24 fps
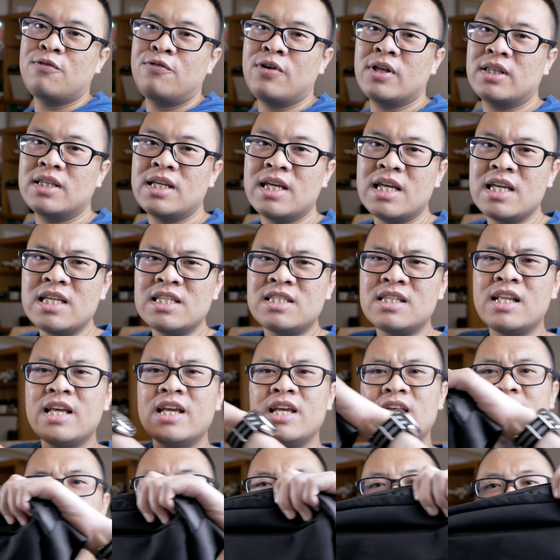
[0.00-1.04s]
they fit
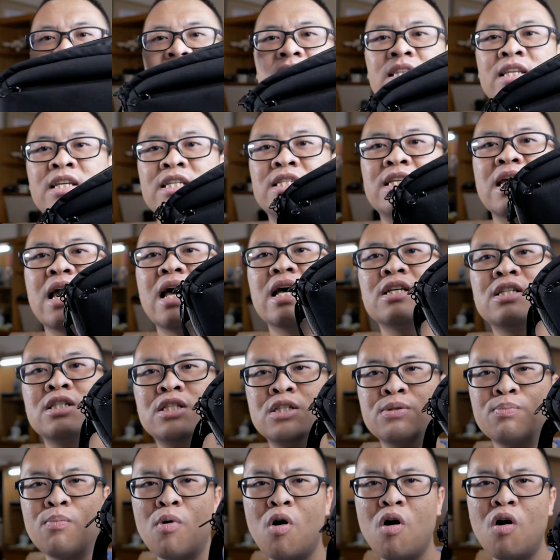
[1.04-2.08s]
easily inside this
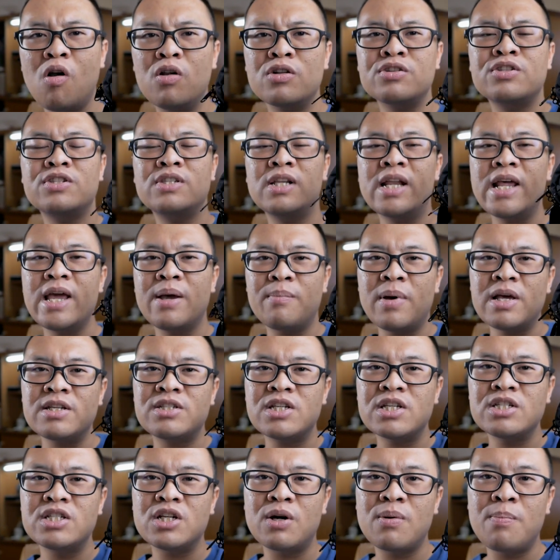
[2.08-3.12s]
small sling
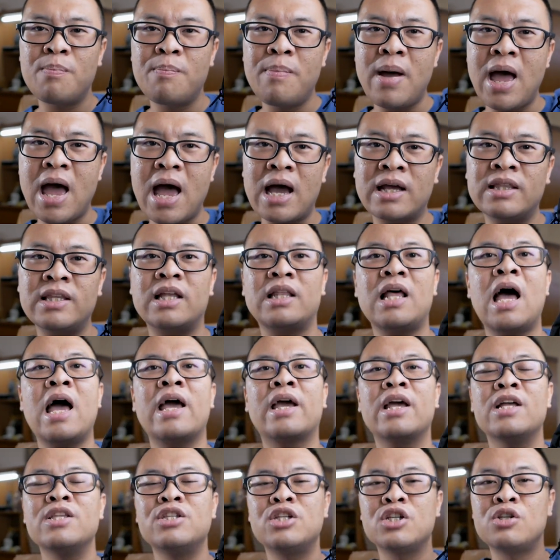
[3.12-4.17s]
messenger bag that
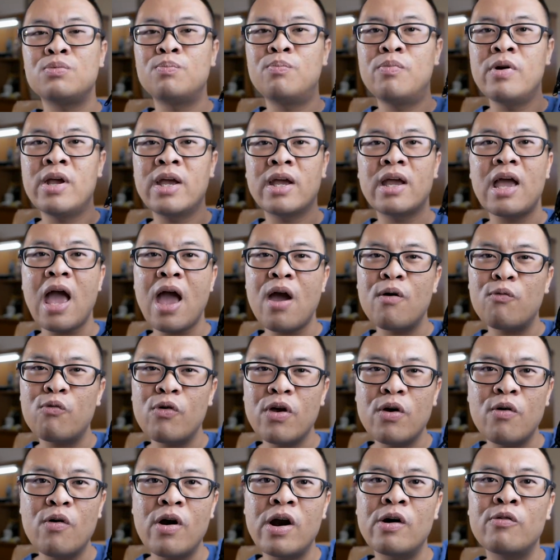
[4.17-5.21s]
I can just bring
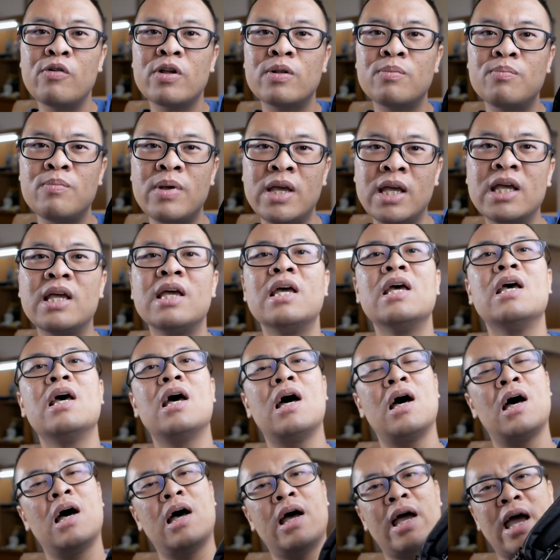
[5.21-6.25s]
everywhere with me,
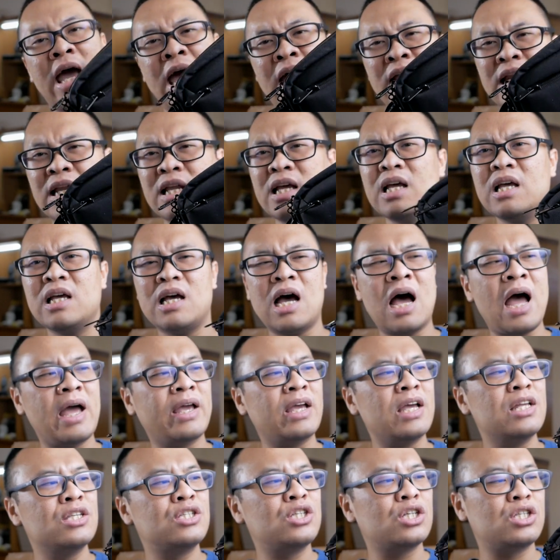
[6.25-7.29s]
and
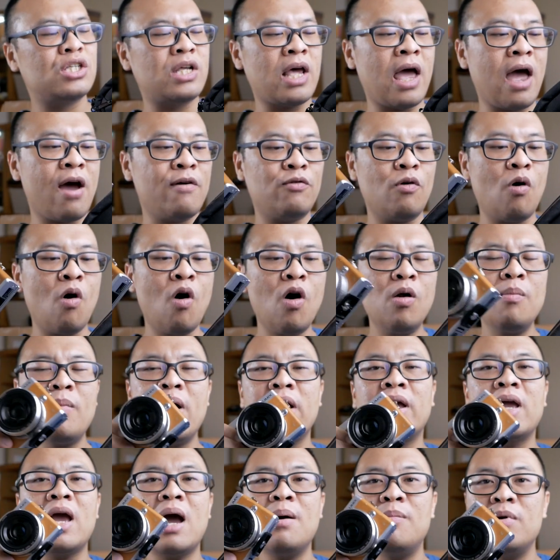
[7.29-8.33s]
I can just have all
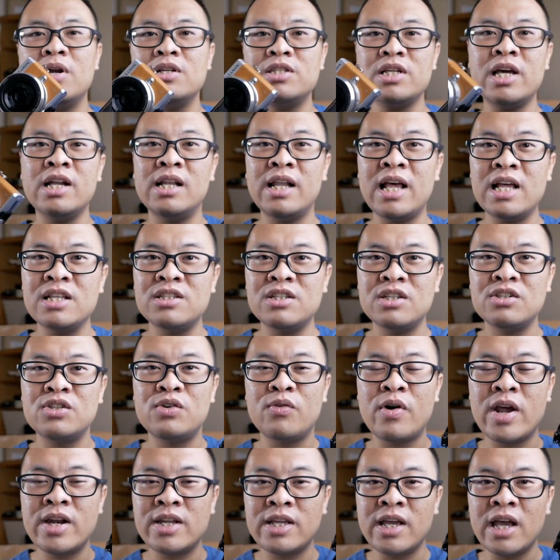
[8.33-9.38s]
my cameras and
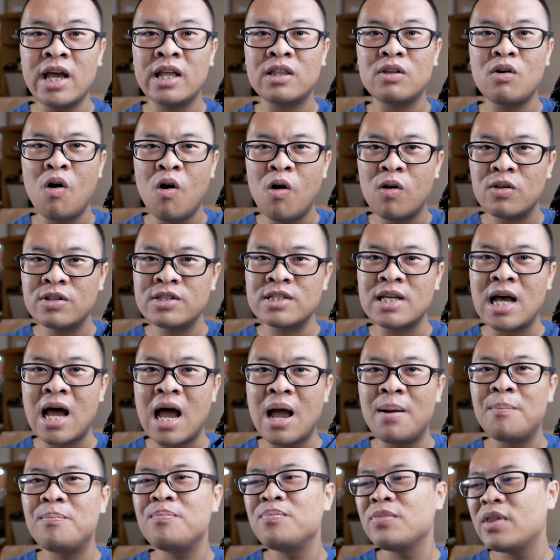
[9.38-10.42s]
lenses ready at all
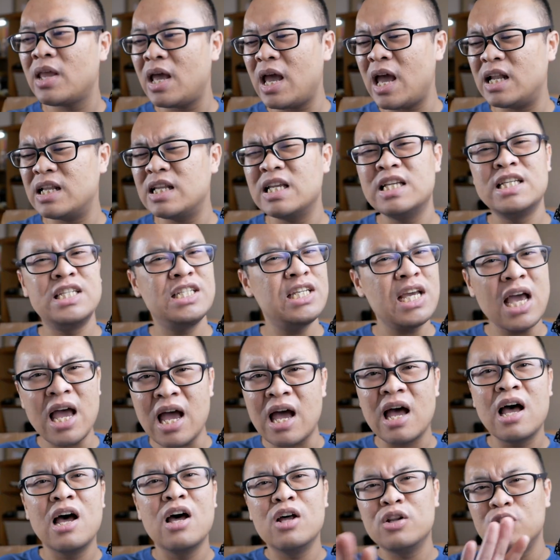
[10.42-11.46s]
time. And
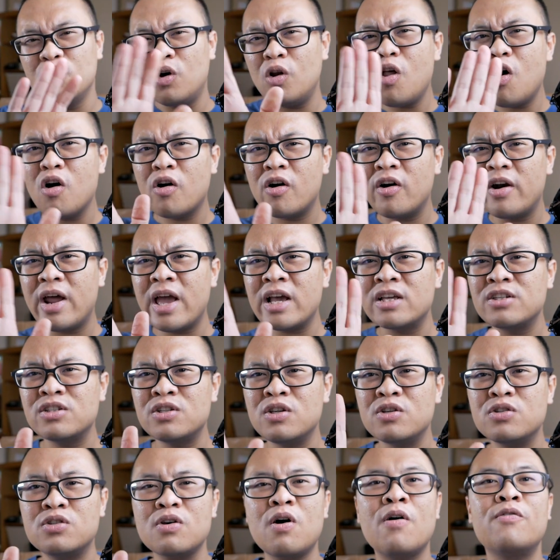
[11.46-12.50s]
yeah, no longer
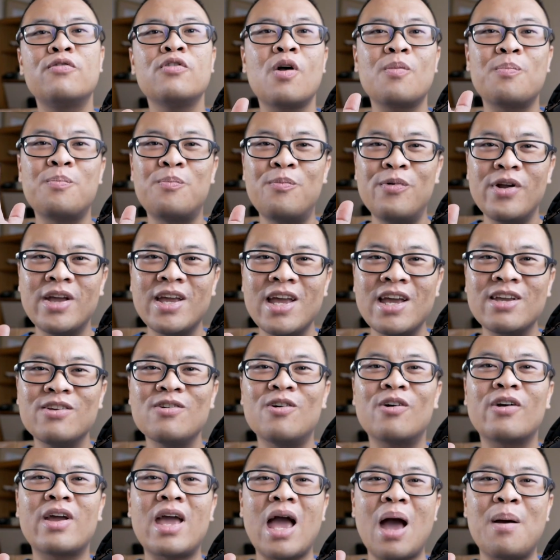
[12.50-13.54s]
excuse of not bringing
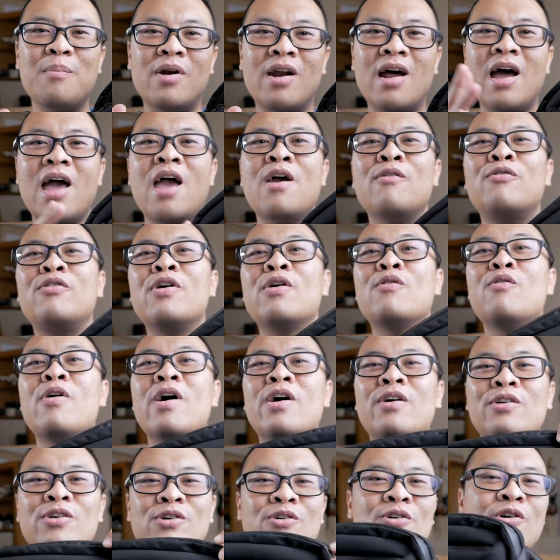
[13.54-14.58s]
your camera
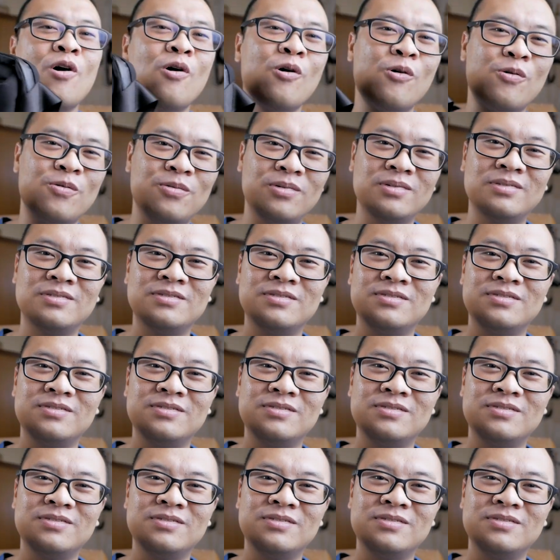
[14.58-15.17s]
everywhere you go.